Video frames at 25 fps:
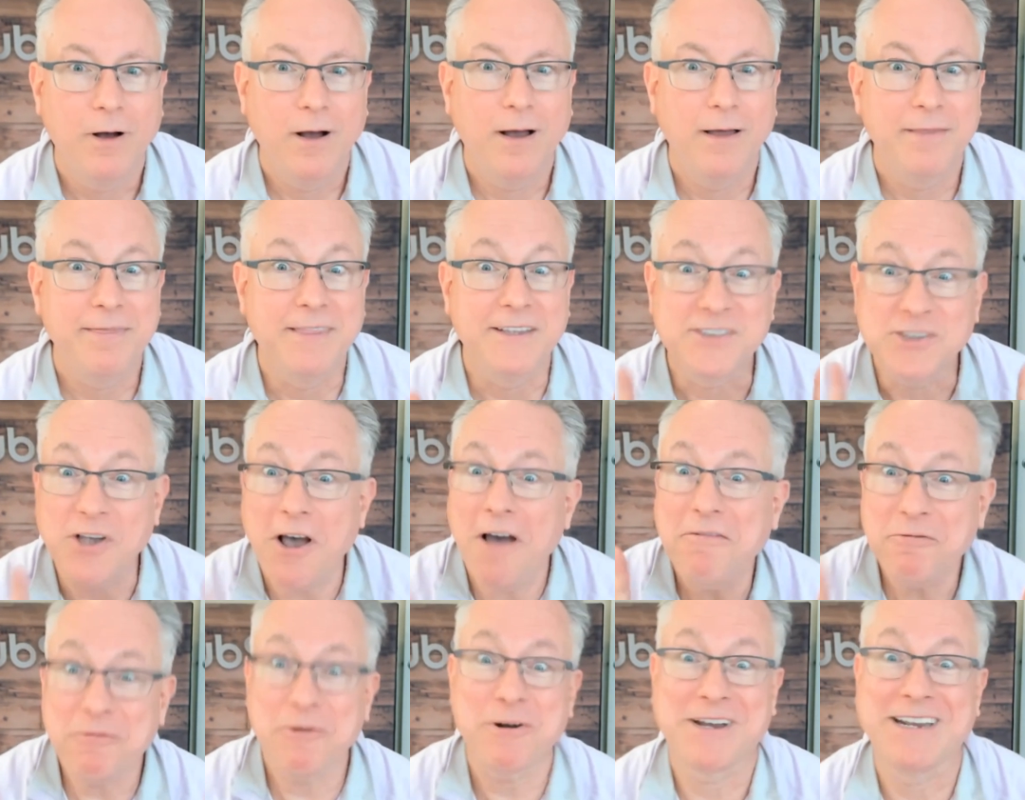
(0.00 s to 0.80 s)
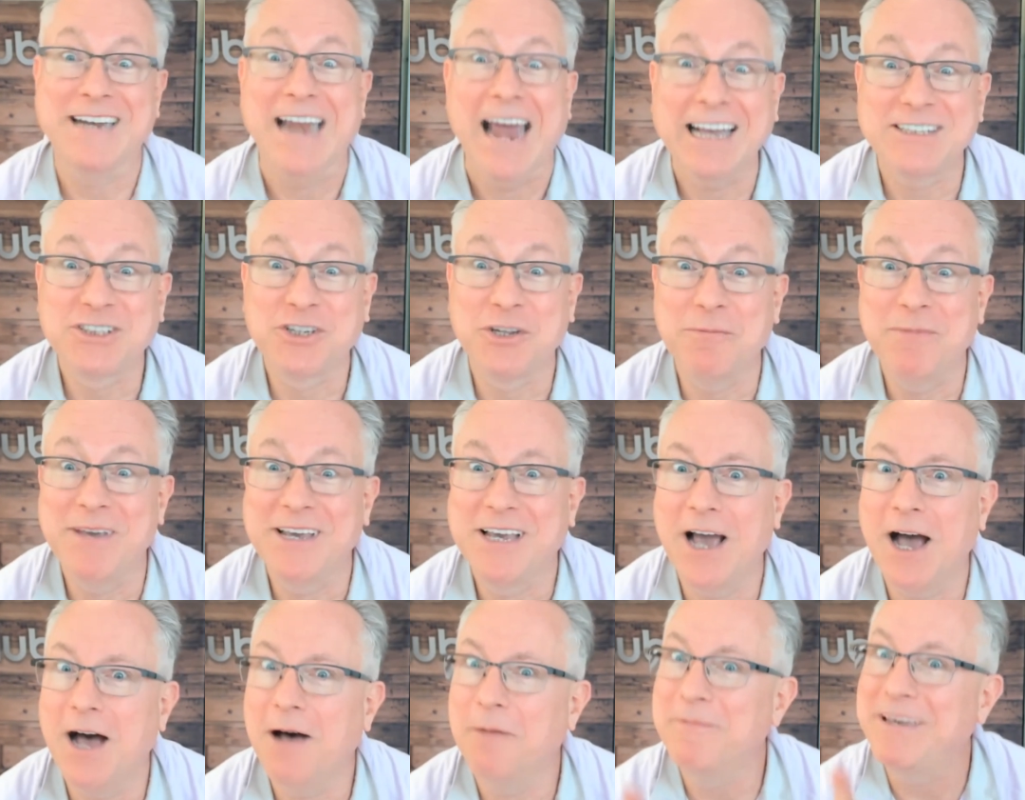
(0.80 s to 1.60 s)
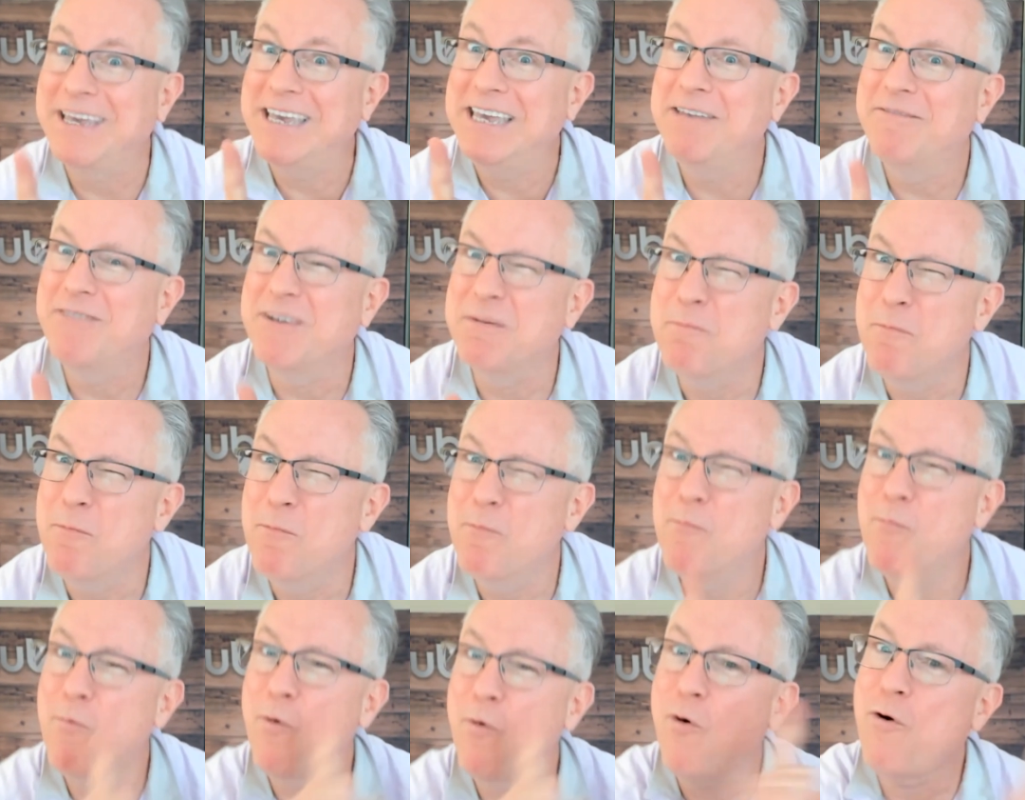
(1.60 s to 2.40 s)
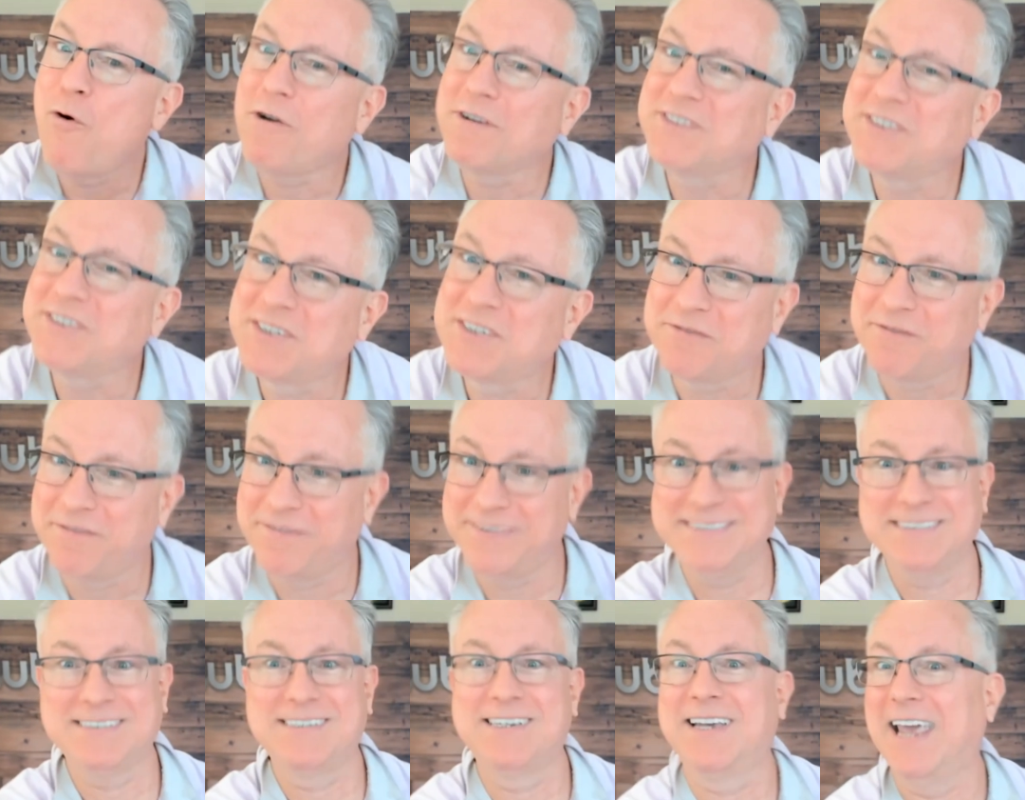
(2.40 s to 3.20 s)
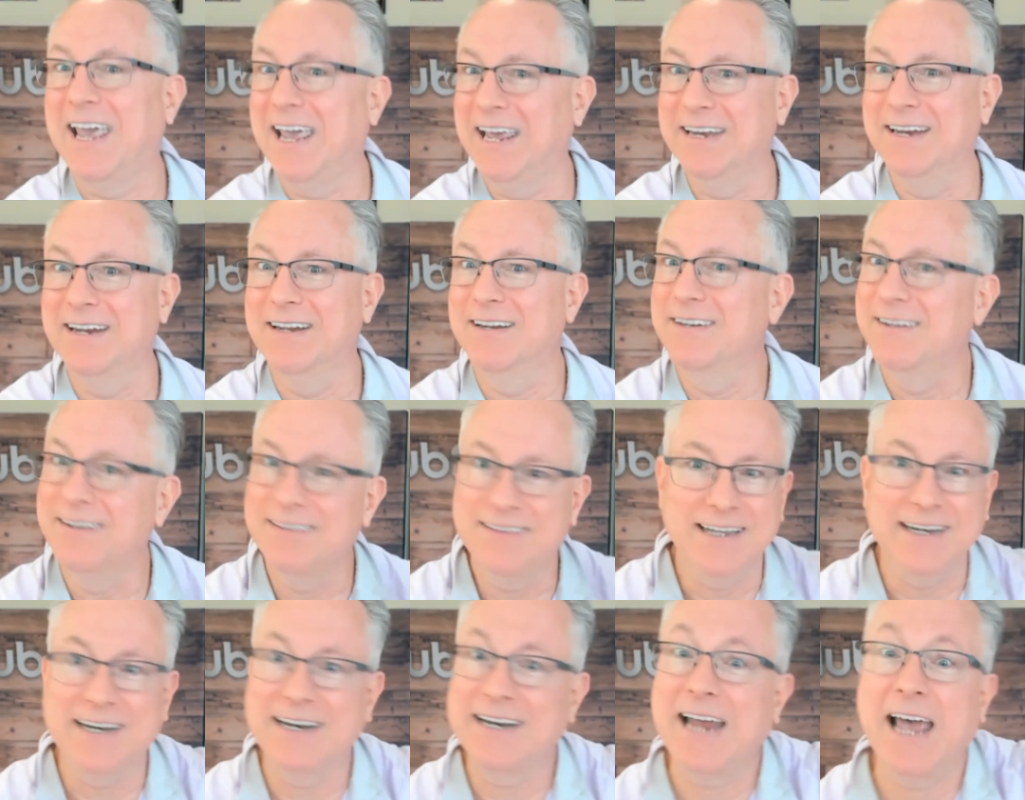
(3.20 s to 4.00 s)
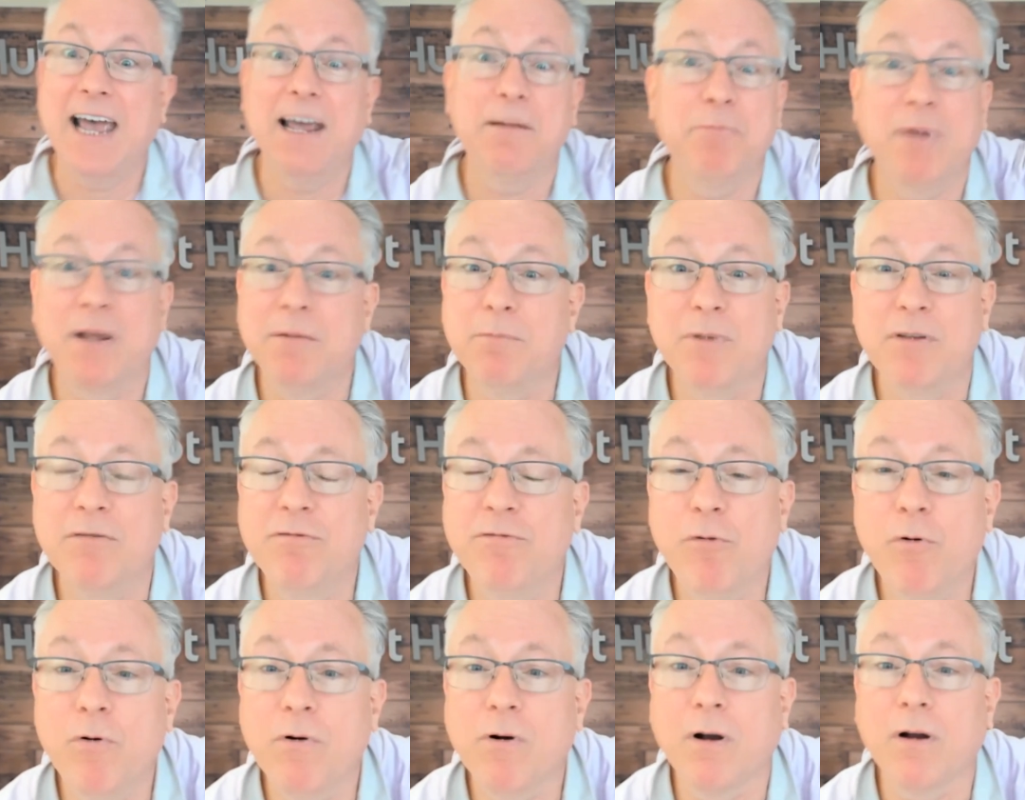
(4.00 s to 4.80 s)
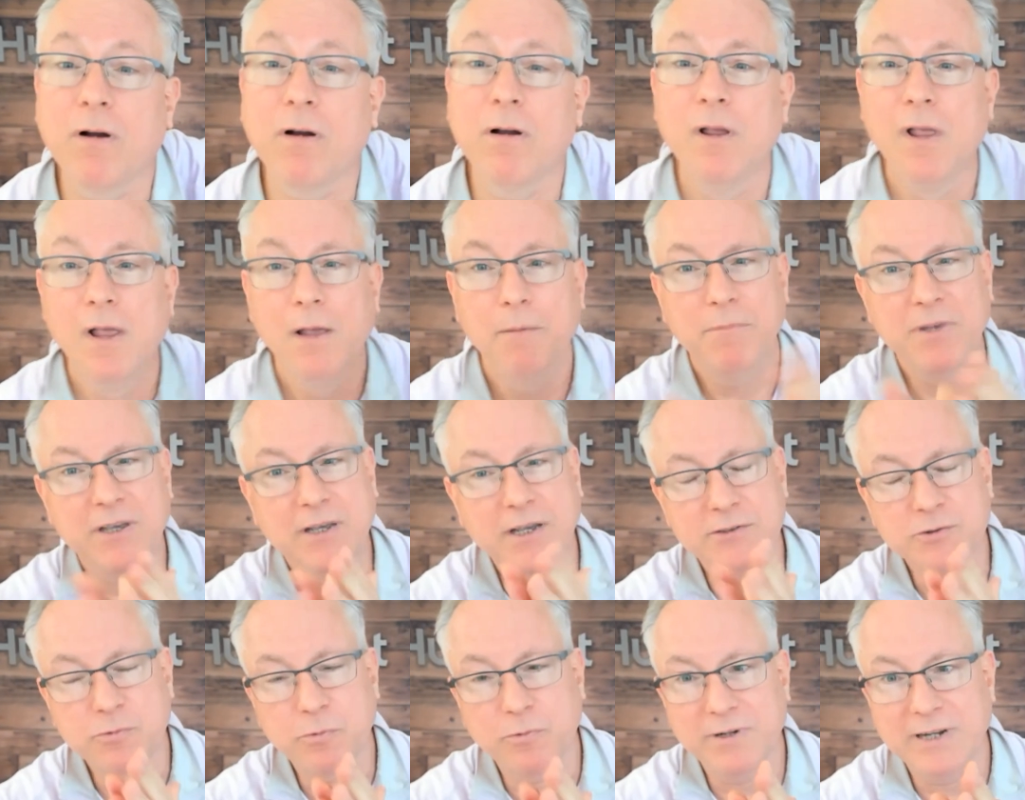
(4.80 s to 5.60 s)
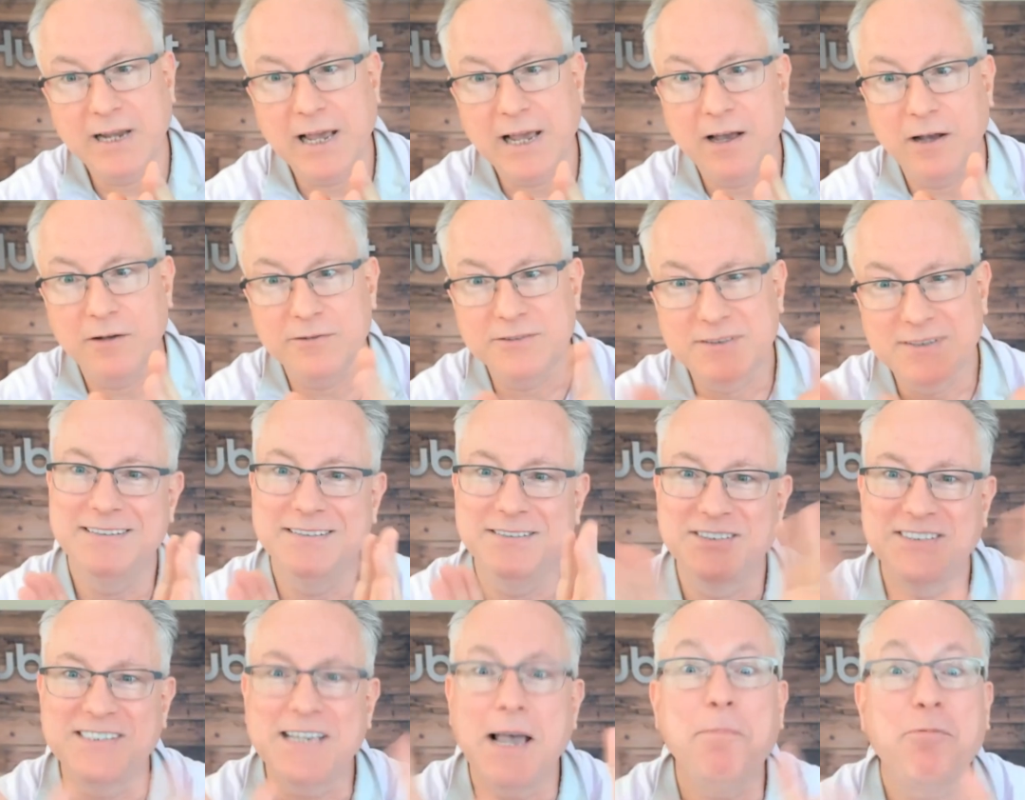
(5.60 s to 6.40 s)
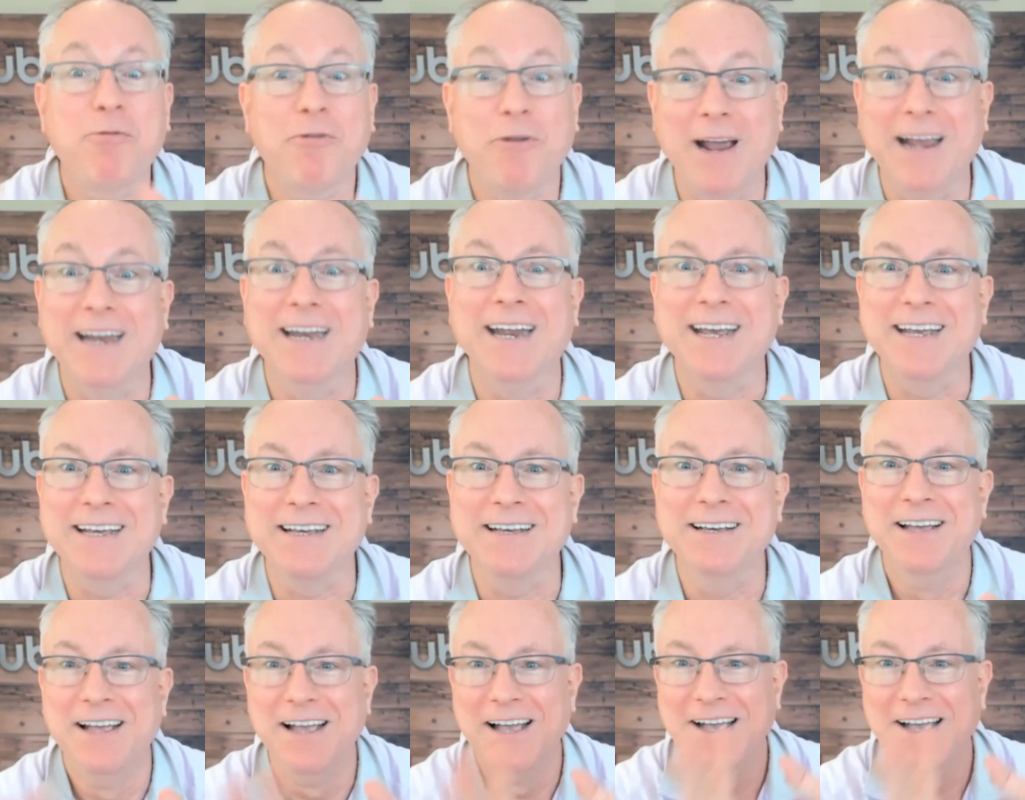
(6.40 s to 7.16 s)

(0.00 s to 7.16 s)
the software can actually become even more sophisticated than it had been before because we're now separating